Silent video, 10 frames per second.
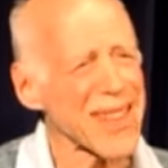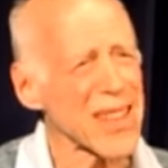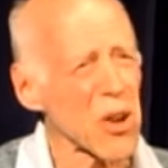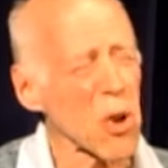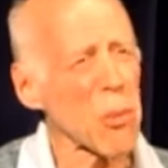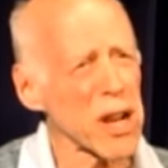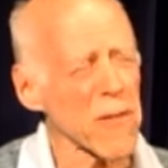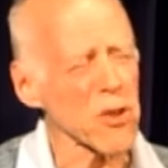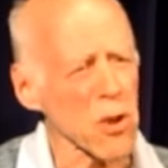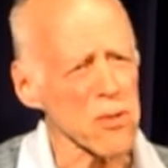nobody
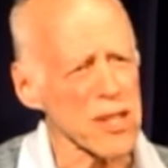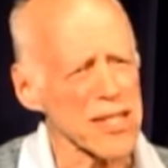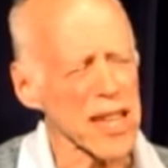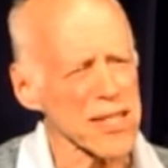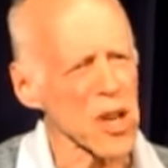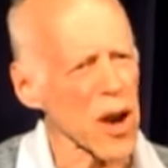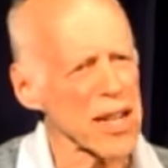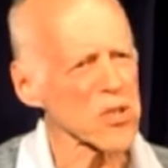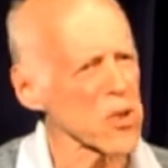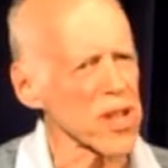ever told these kids they're
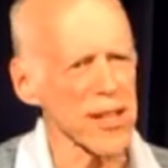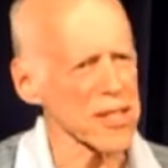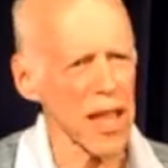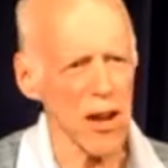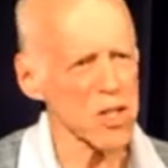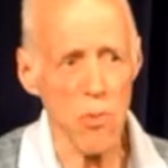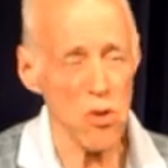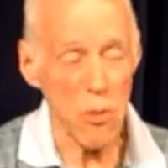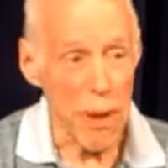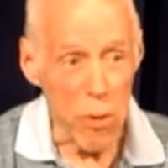high school kids and they aren't
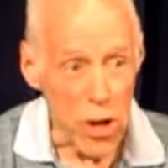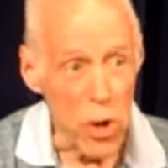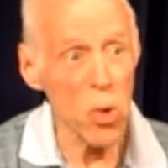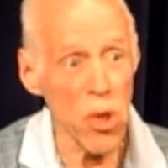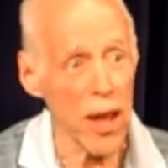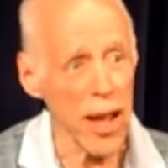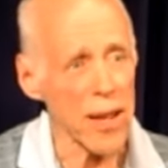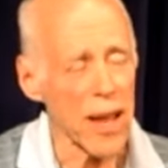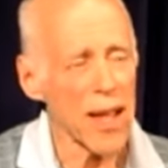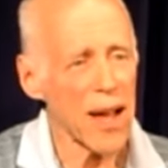supposed to be able to do
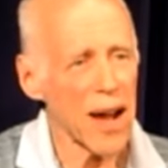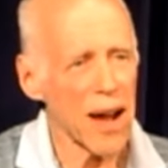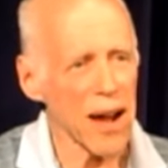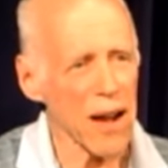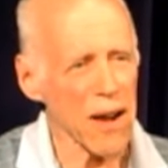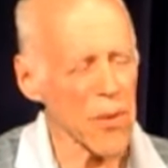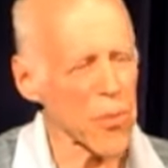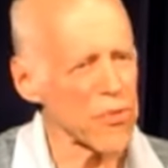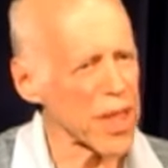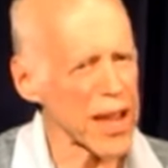that.
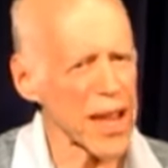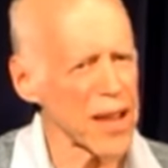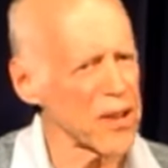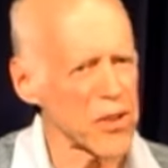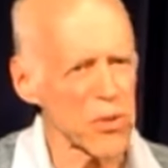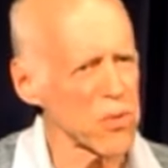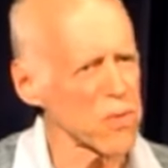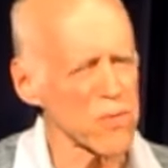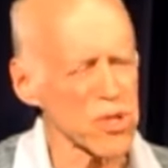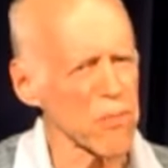They
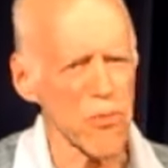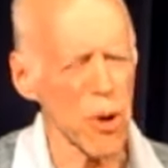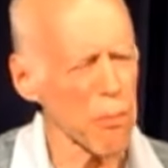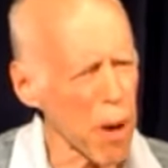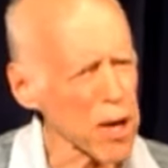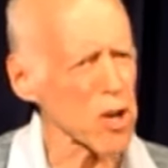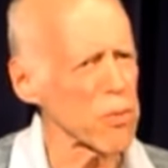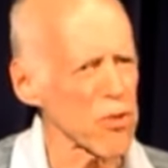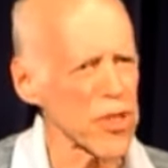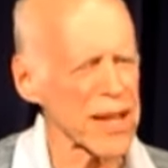do some
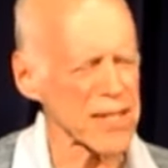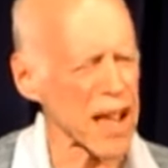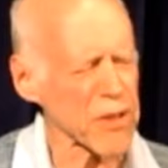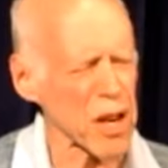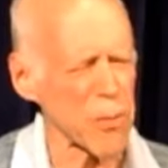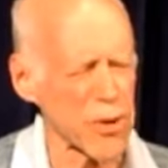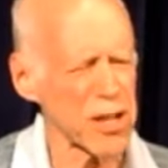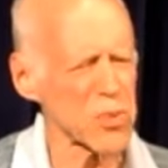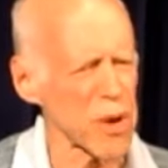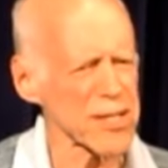remarkable things. I've got to
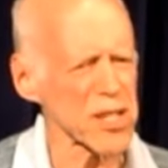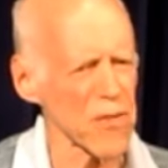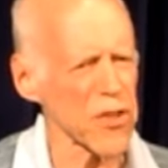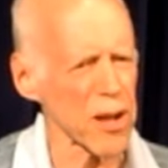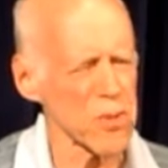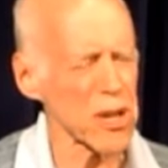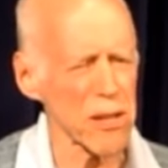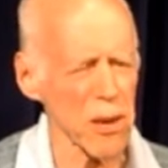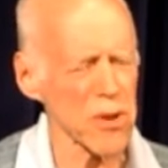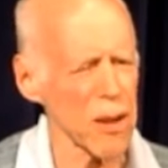pinch myself
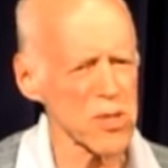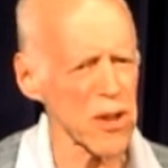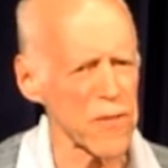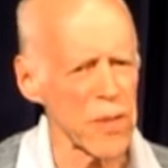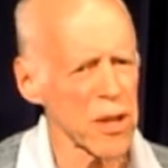sometimes to